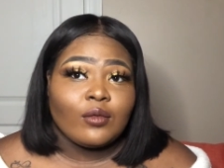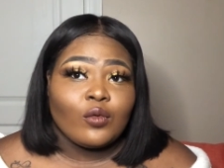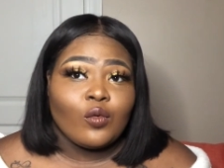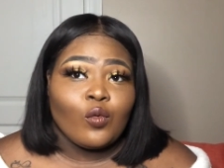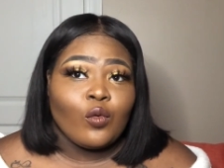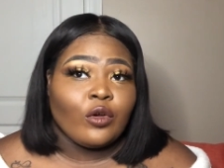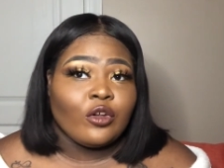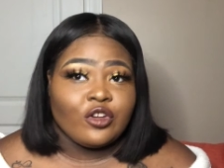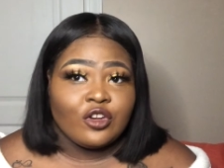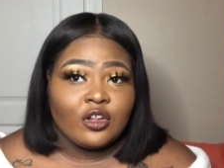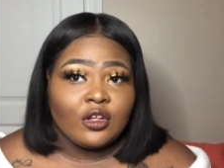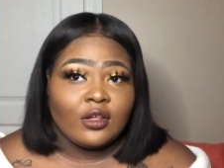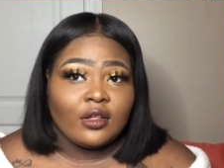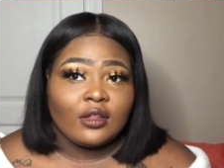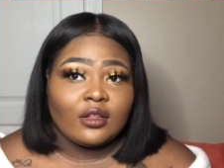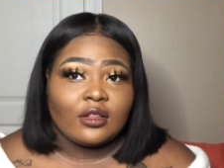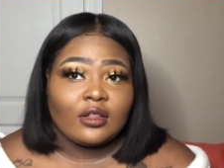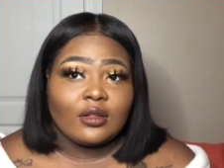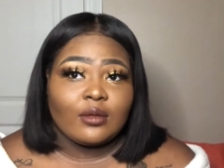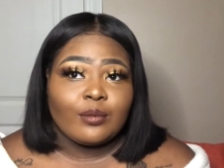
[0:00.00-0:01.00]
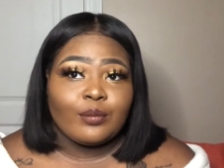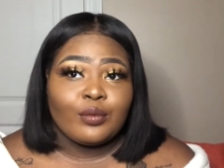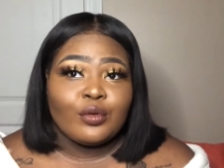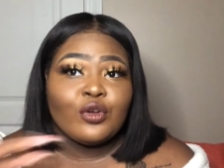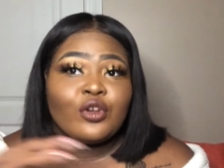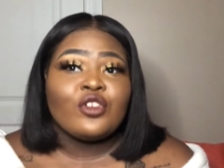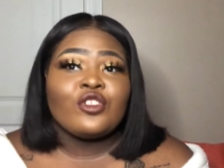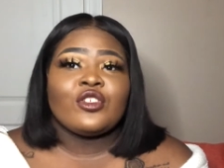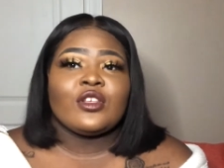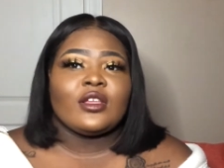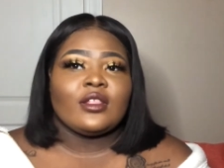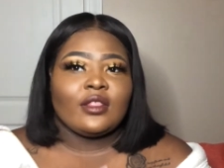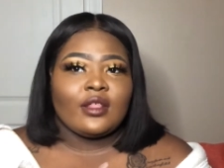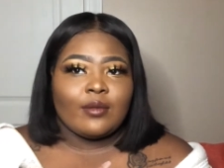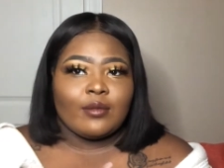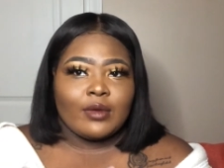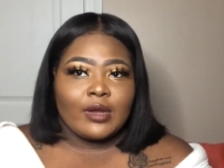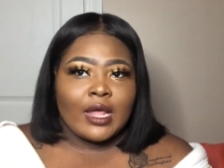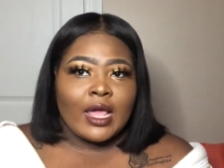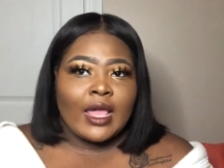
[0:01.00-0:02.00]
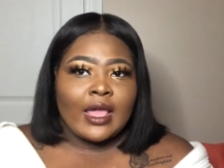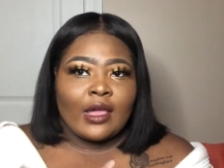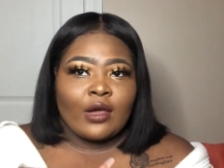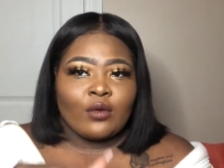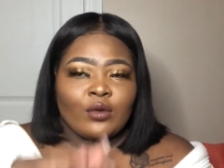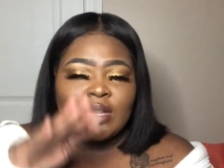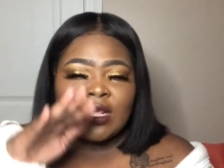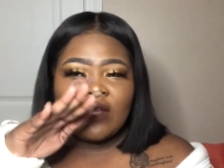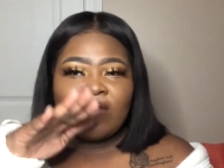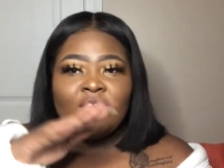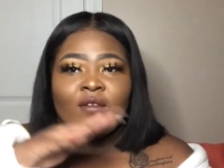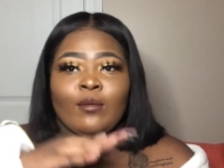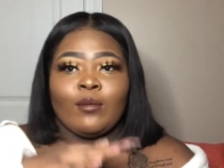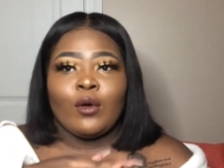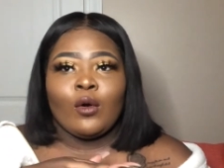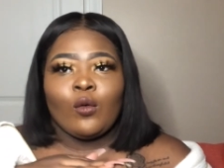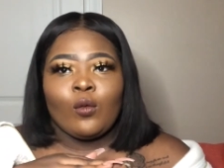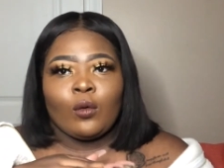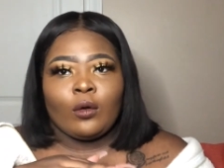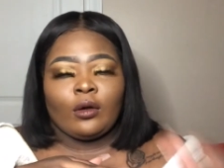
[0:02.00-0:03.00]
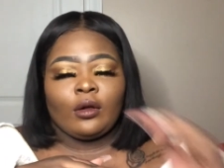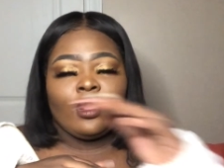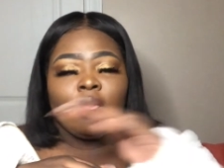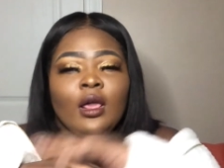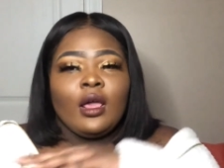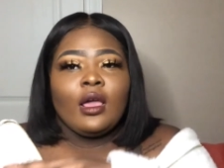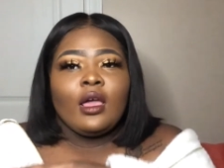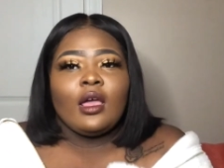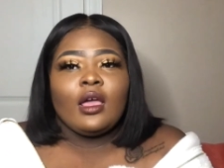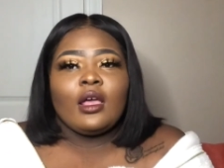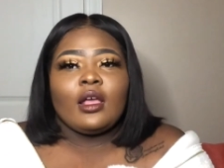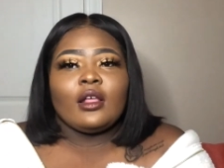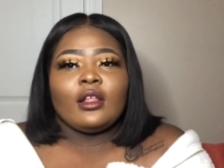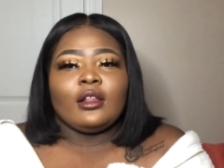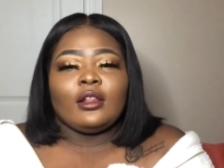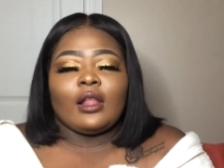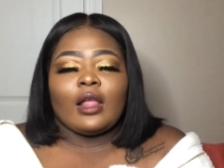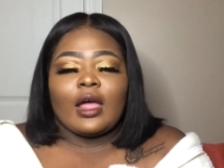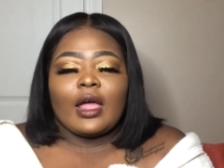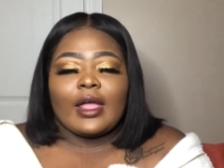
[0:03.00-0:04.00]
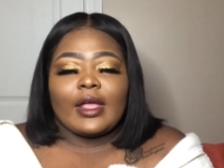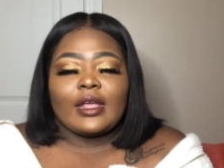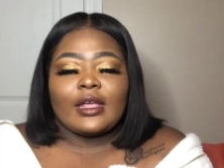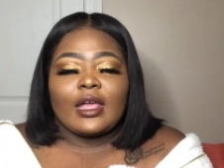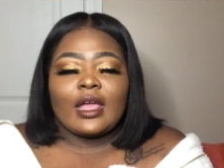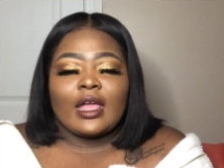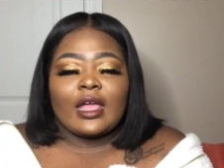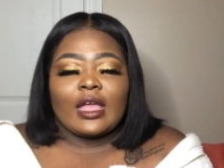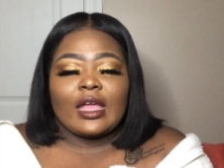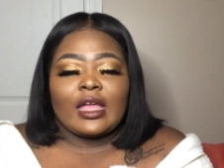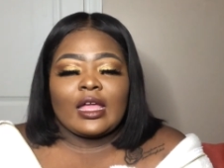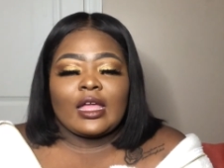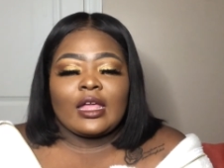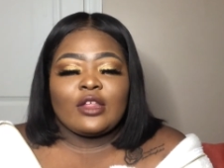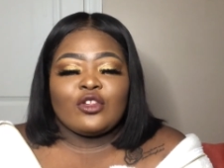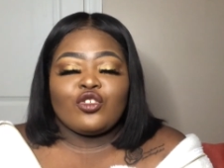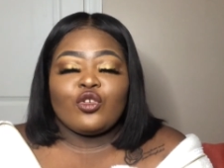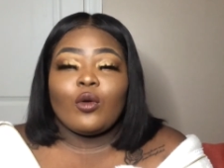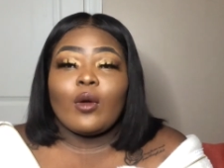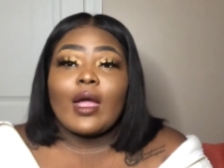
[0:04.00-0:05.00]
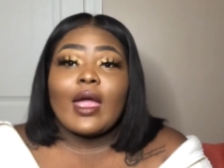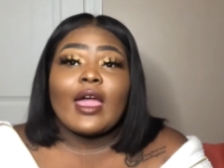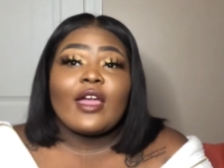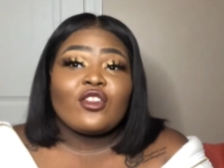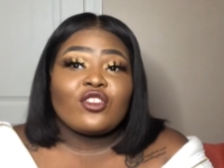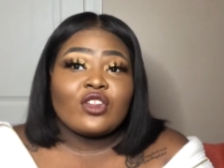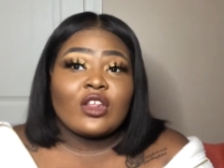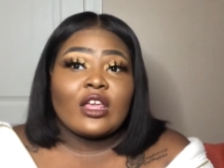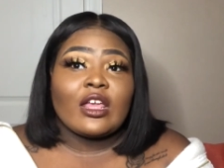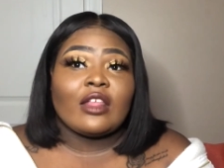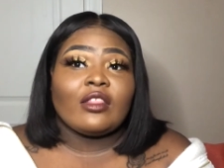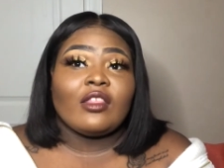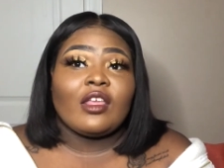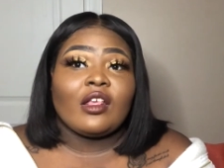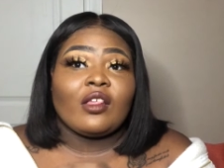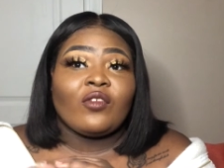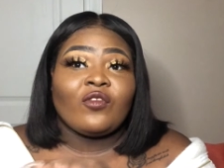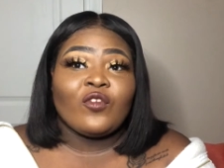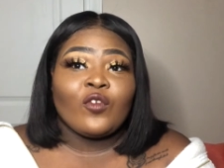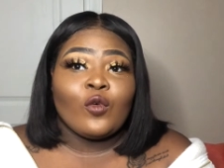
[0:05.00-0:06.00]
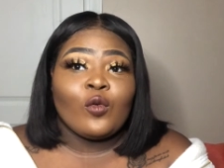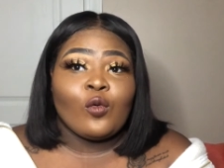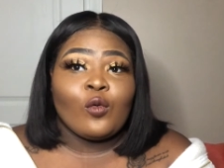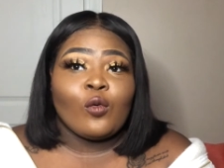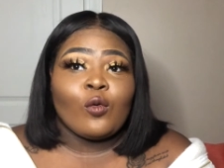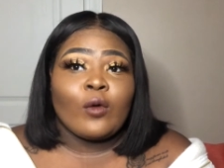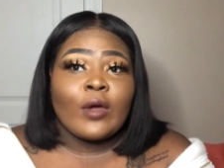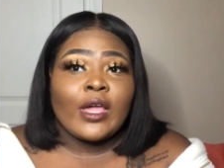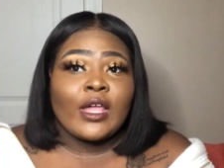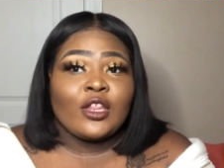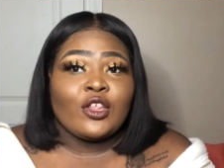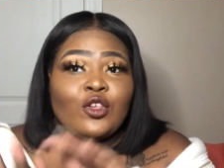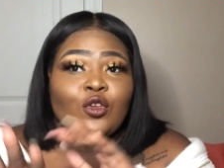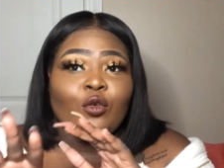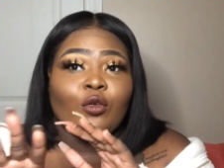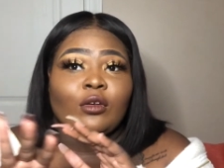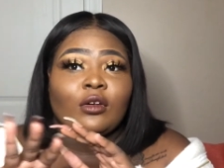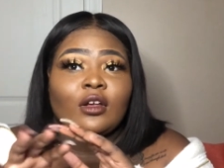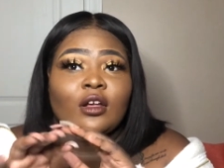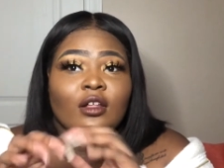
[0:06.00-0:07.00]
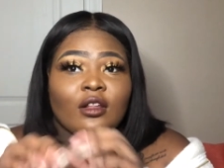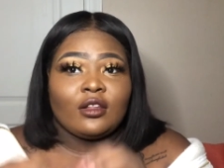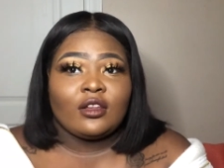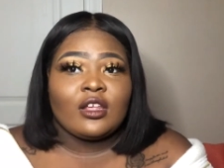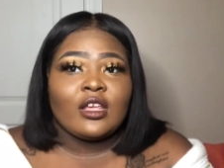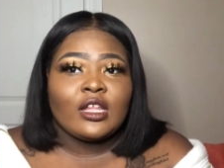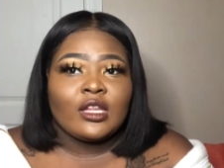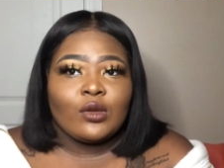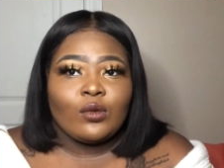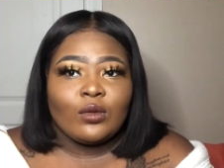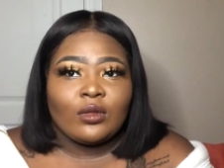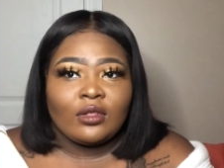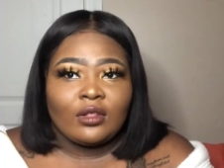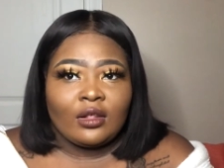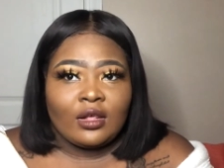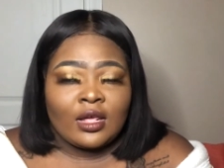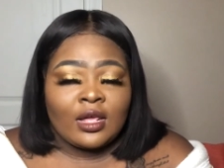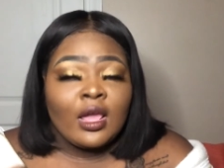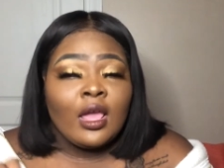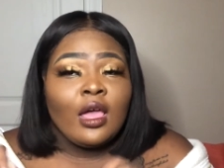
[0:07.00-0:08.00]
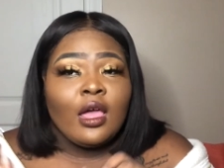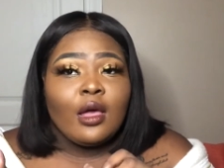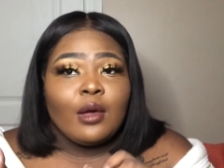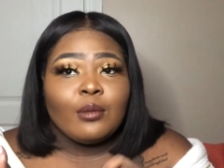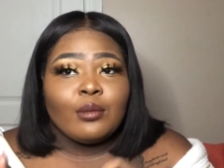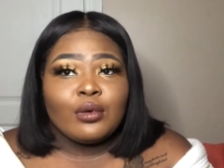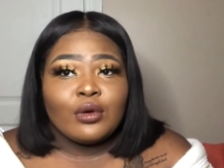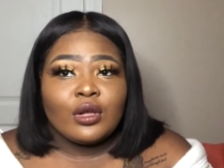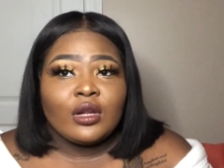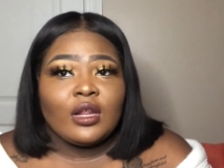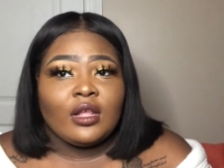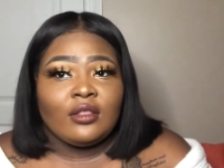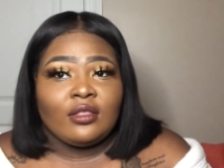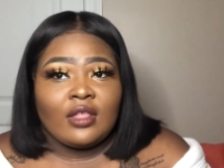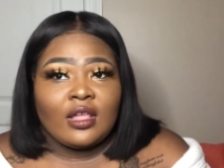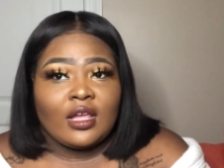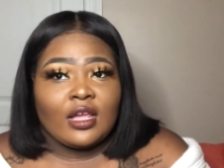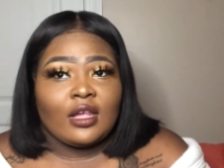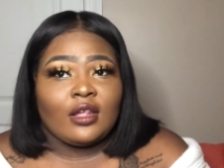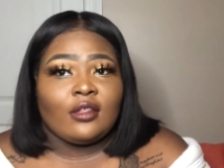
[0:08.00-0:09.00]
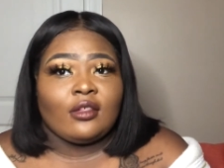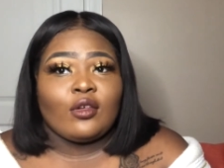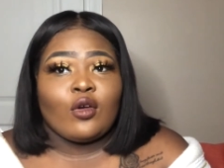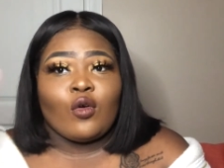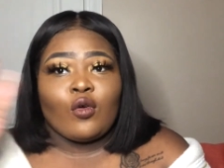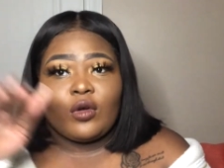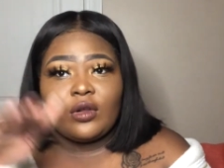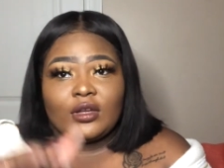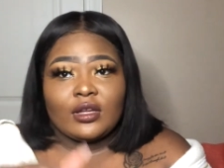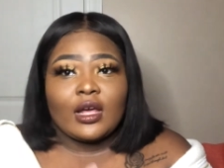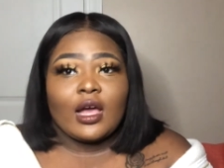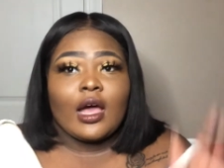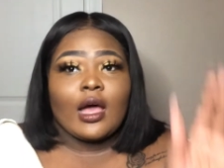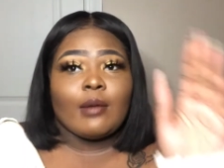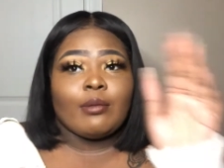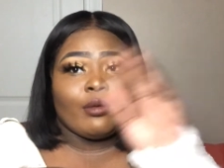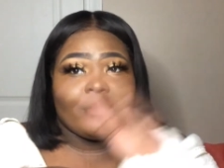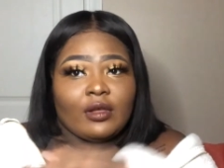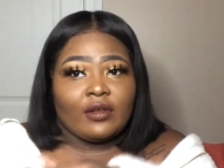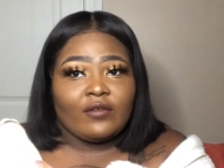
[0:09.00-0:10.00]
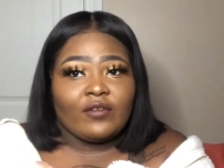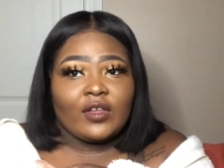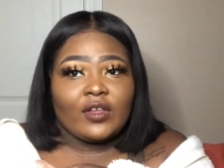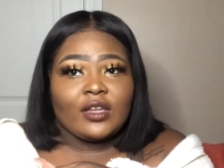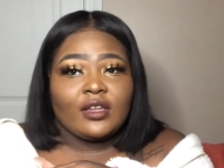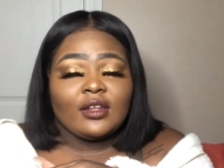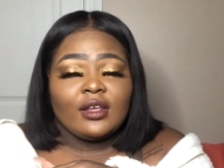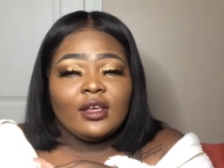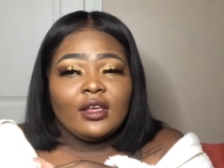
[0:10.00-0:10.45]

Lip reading: We're just pushing them down even more, like a trash can that's full and you're continuously putting things on top of it,